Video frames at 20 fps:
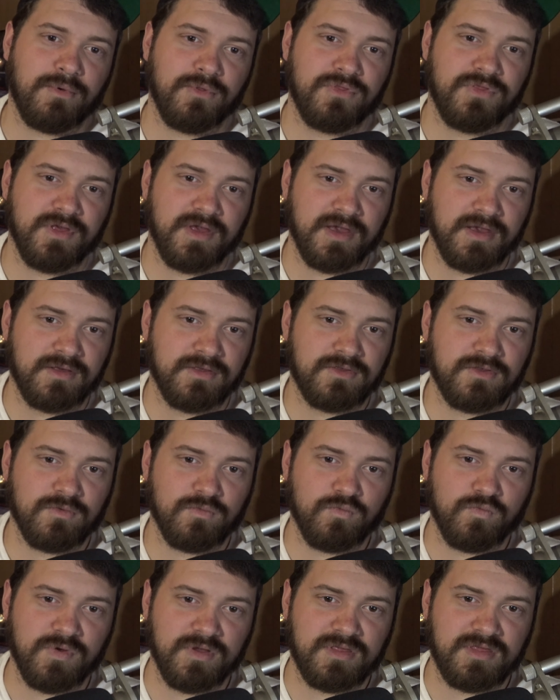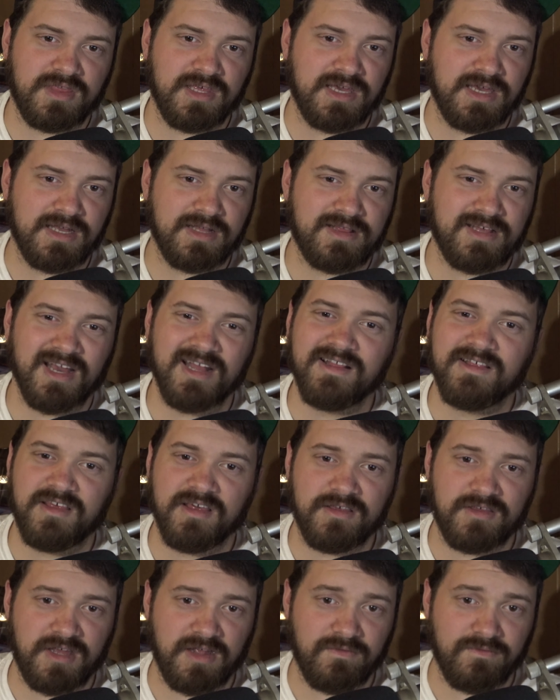things with the
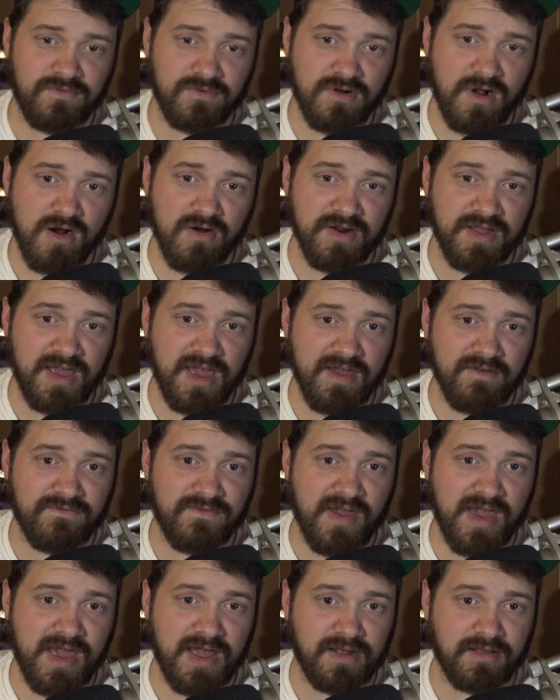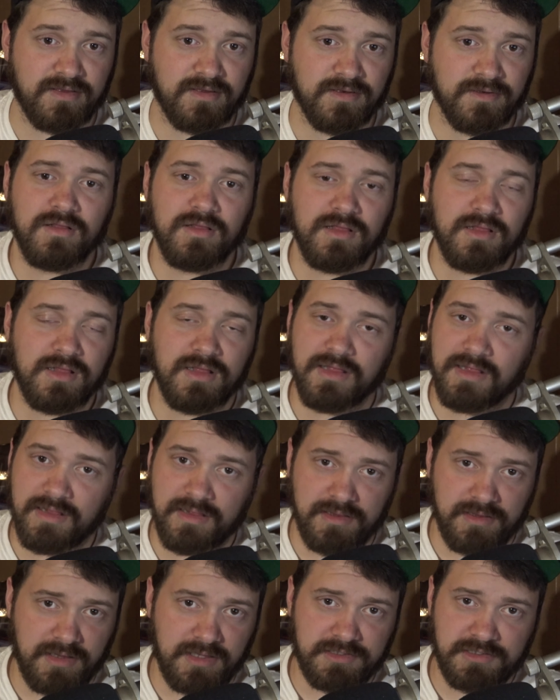1016 Ferrari F8.
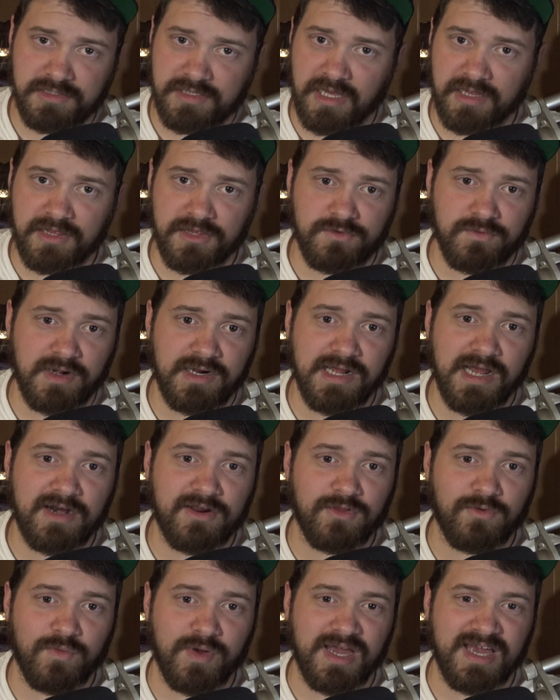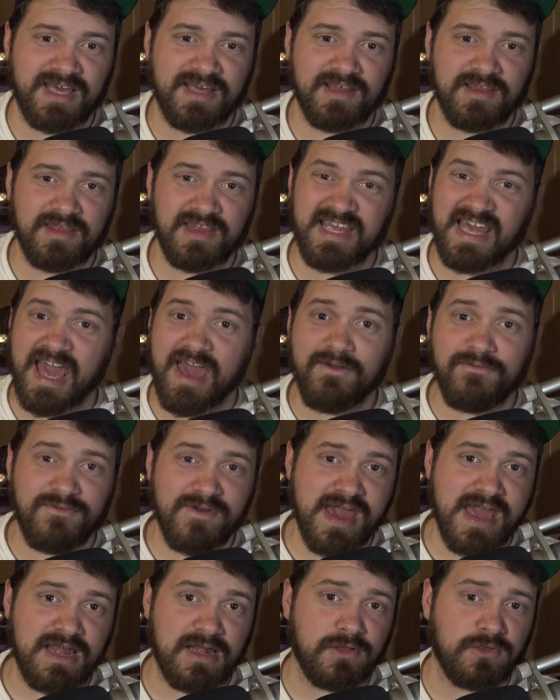Let's just get this right out of the way. The
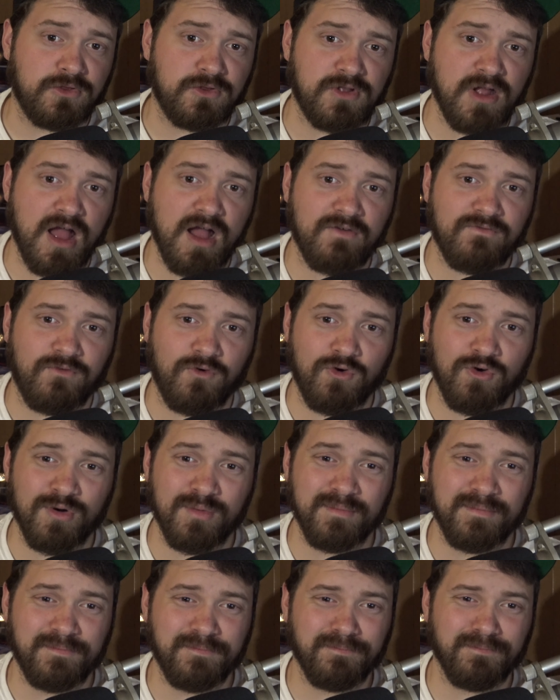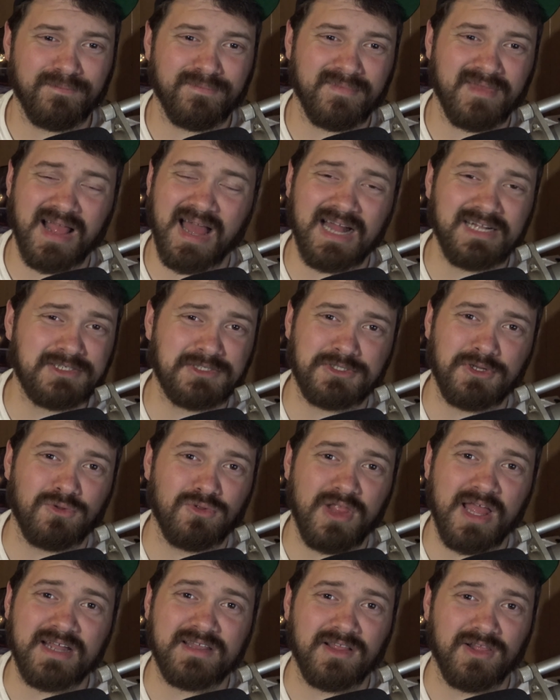F8 in stock form, I just don't
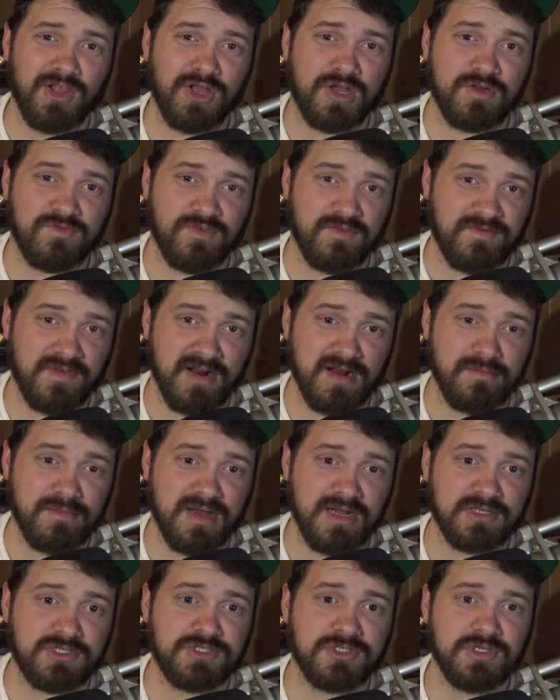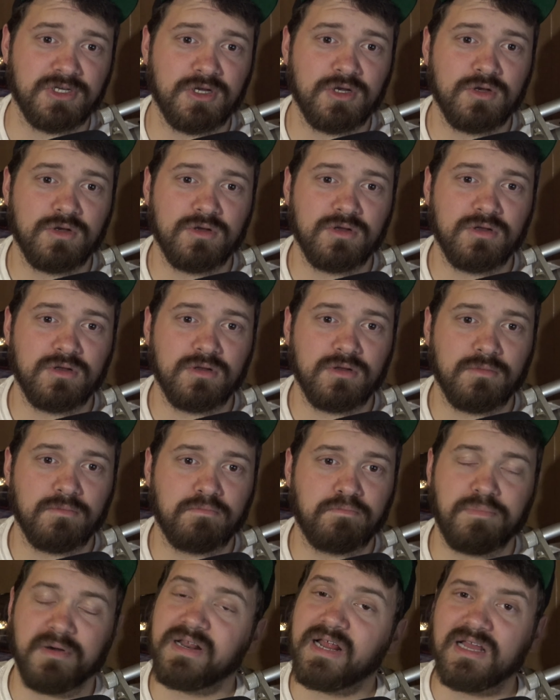like the look of it very much,
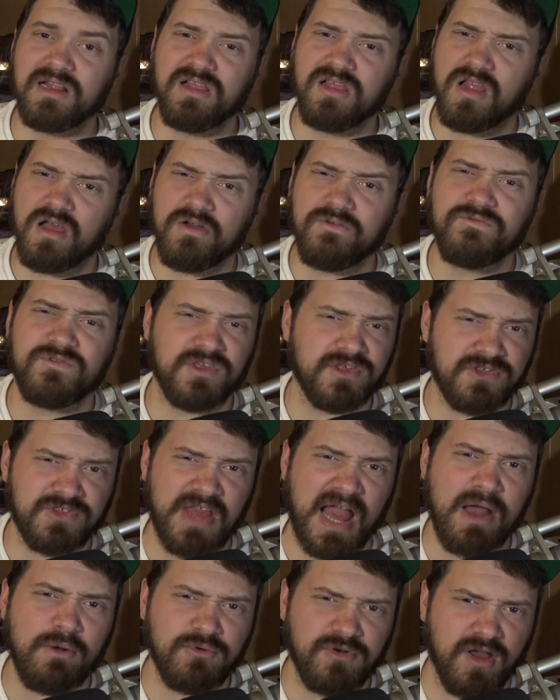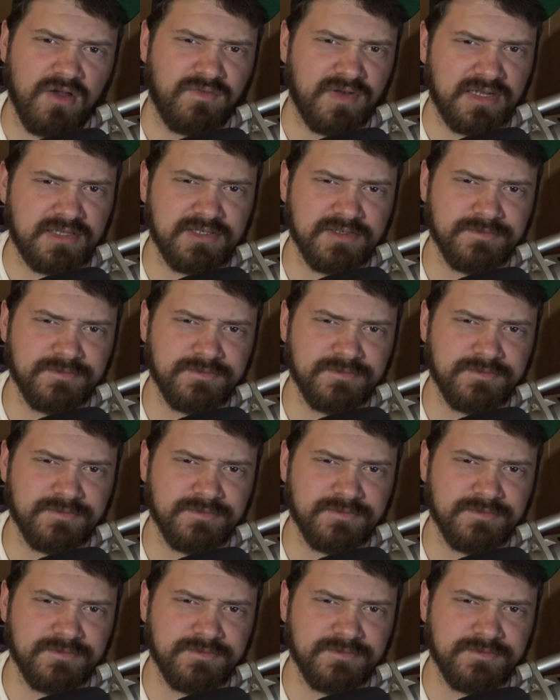but I love the sound of it.